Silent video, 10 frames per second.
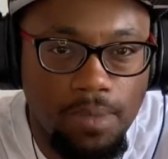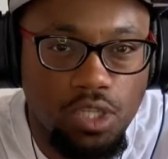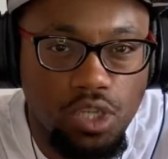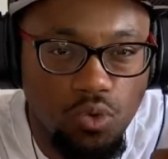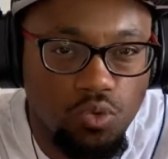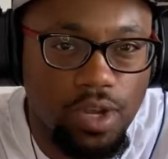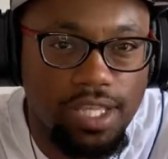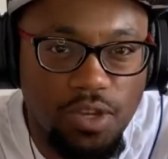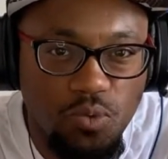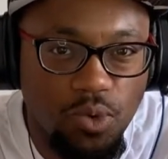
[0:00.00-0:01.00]
to
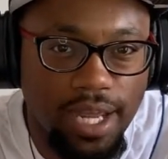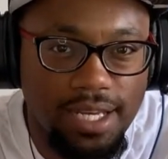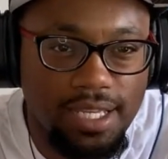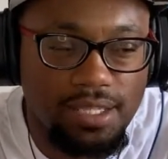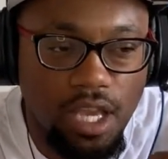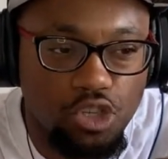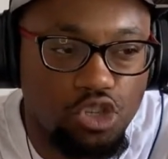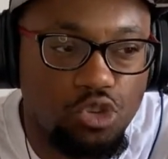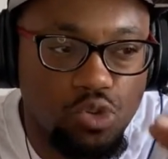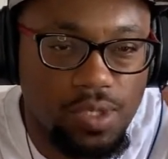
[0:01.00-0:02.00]
really witness a
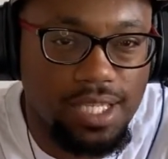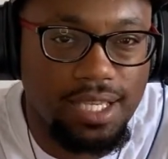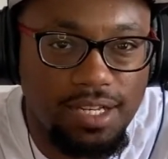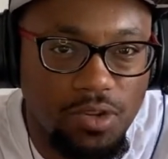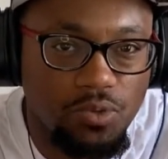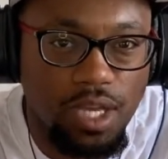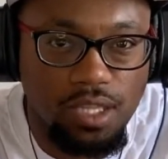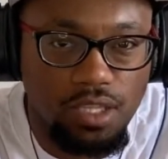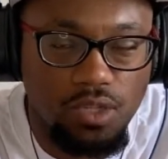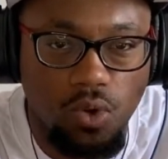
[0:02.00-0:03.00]
true Cinderella
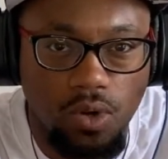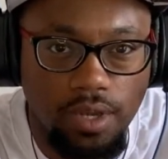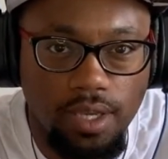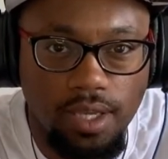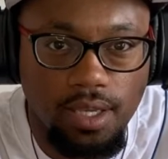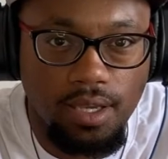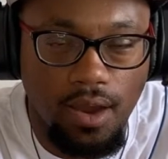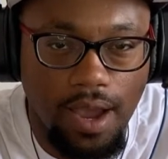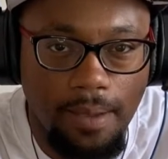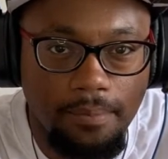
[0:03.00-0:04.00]
story. All right.